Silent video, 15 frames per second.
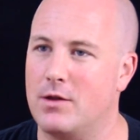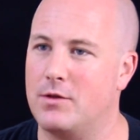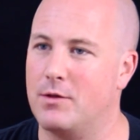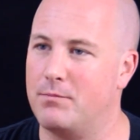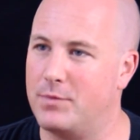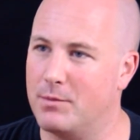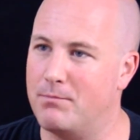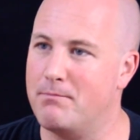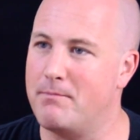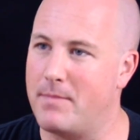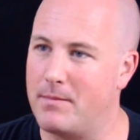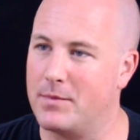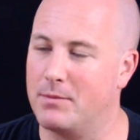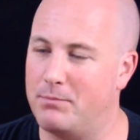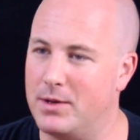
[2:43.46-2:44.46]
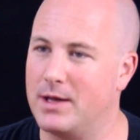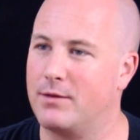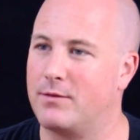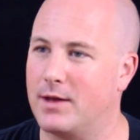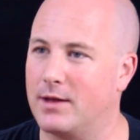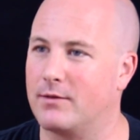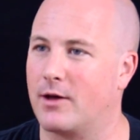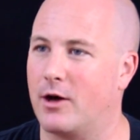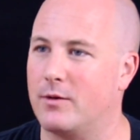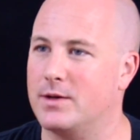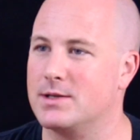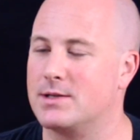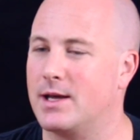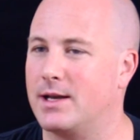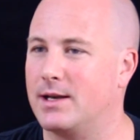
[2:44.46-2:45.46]
The big thing though
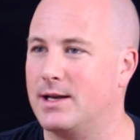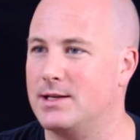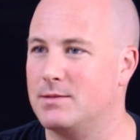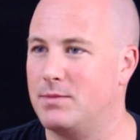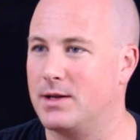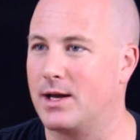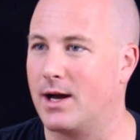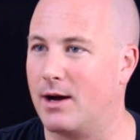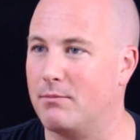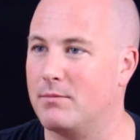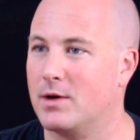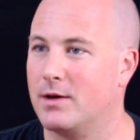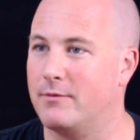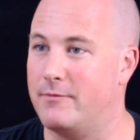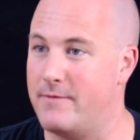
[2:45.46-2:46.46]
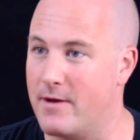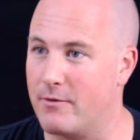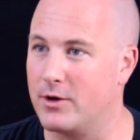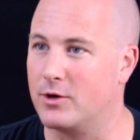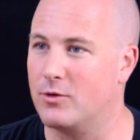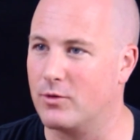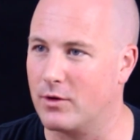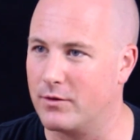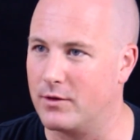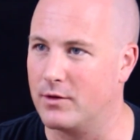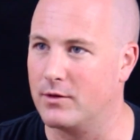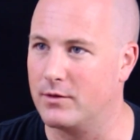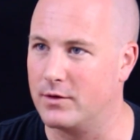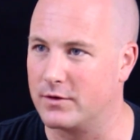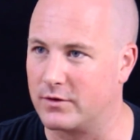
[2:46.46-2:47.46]
is they need to become very good at
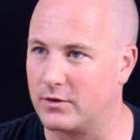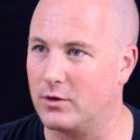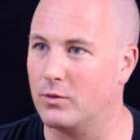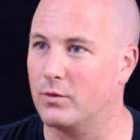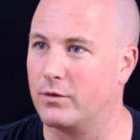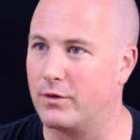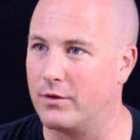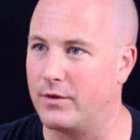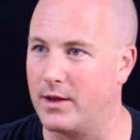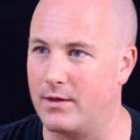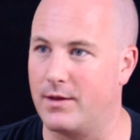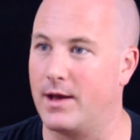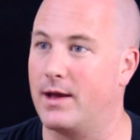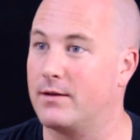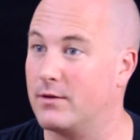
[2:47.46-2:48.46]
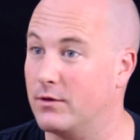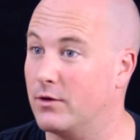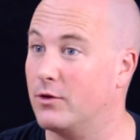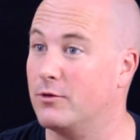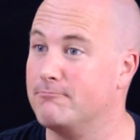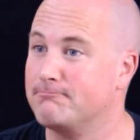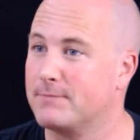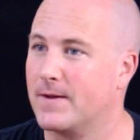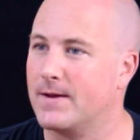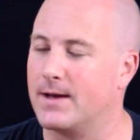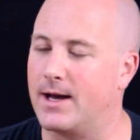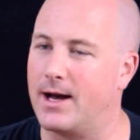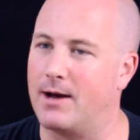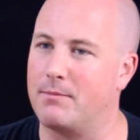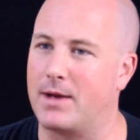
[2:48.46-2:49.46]
the skills that they're there to do.
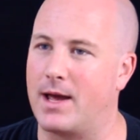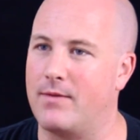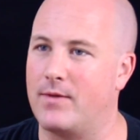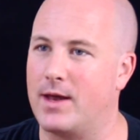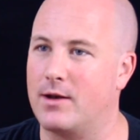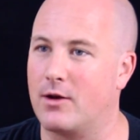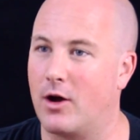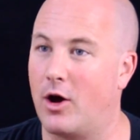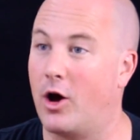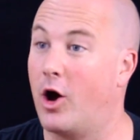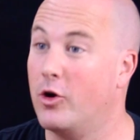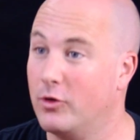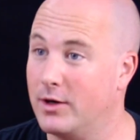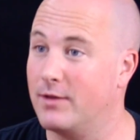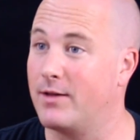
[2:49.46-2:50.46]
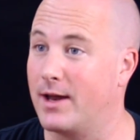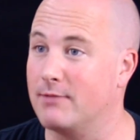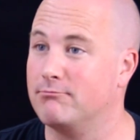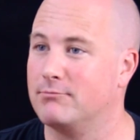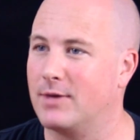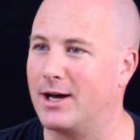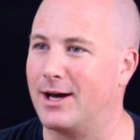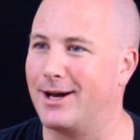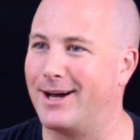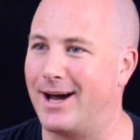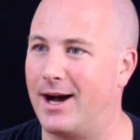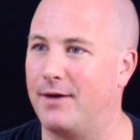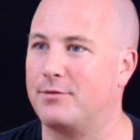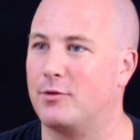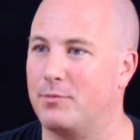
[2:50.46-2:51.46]
And then only then,
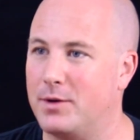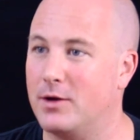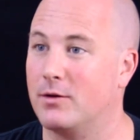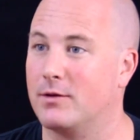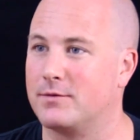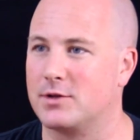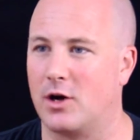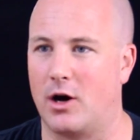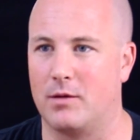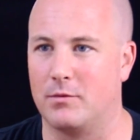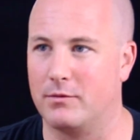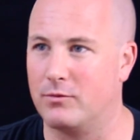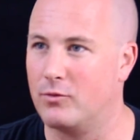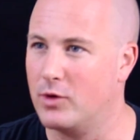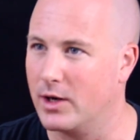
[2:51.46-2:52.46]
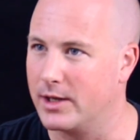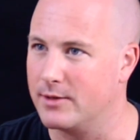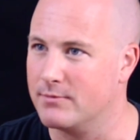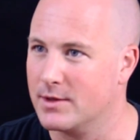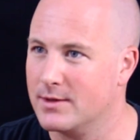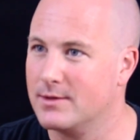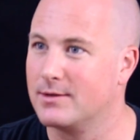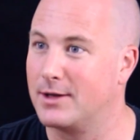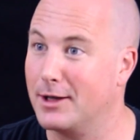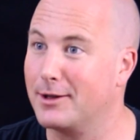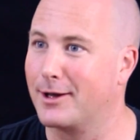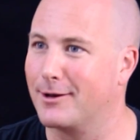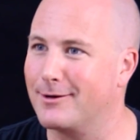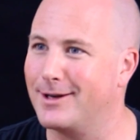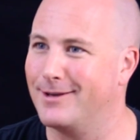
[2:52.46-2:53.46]
after a period of time of really
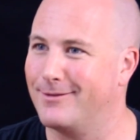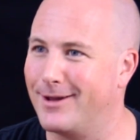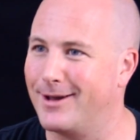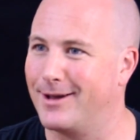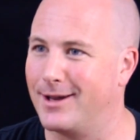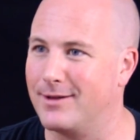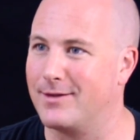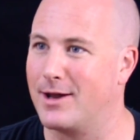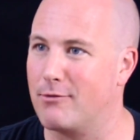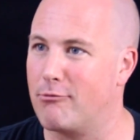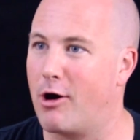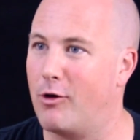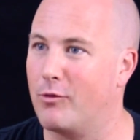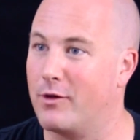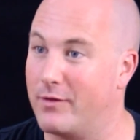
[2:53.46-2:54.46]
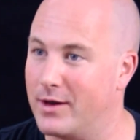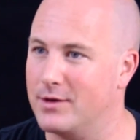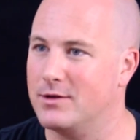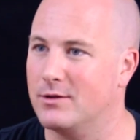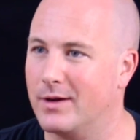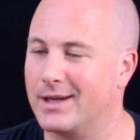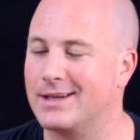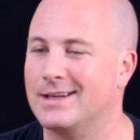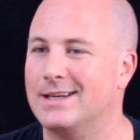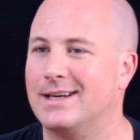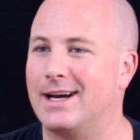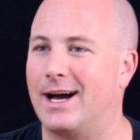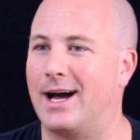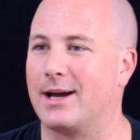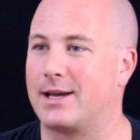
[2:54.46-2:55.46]
killing it in their role that they're doing,
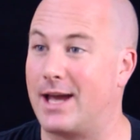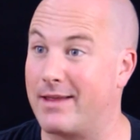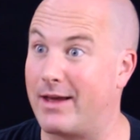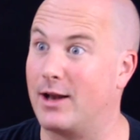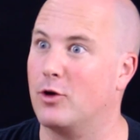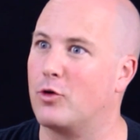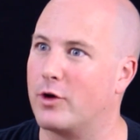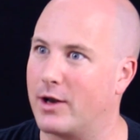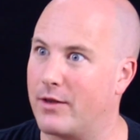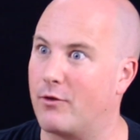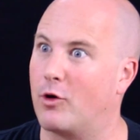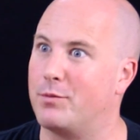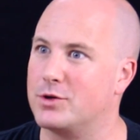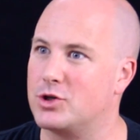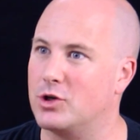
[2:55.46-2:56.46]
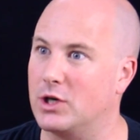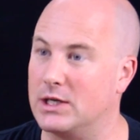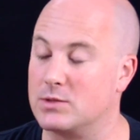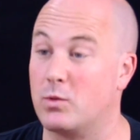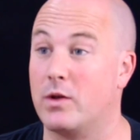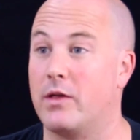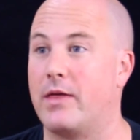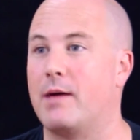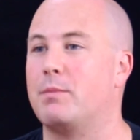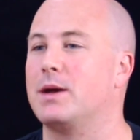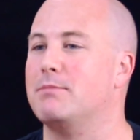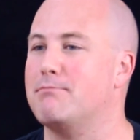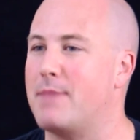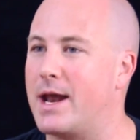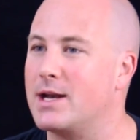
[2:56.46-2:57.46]
can they look at other opportunities, whether that
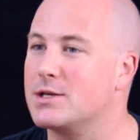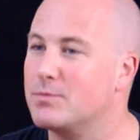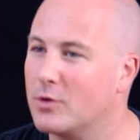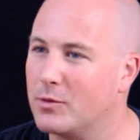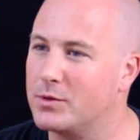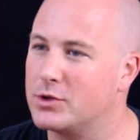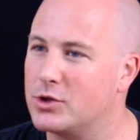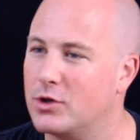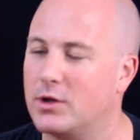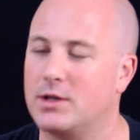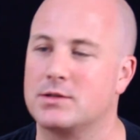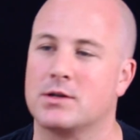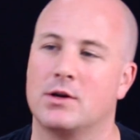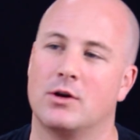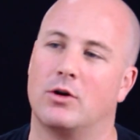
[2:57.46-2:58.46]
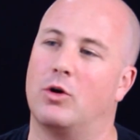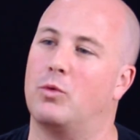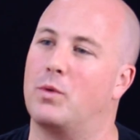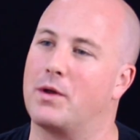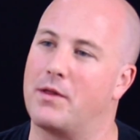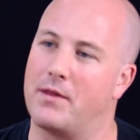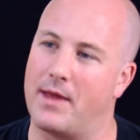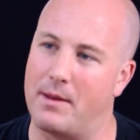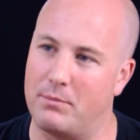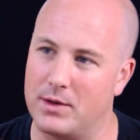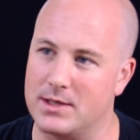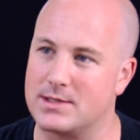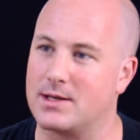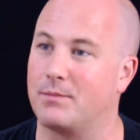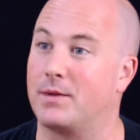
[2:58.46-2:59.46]
be management opportunities or whether that
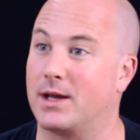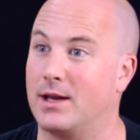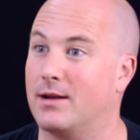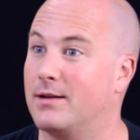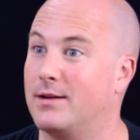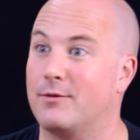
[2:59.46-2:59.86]
be something in a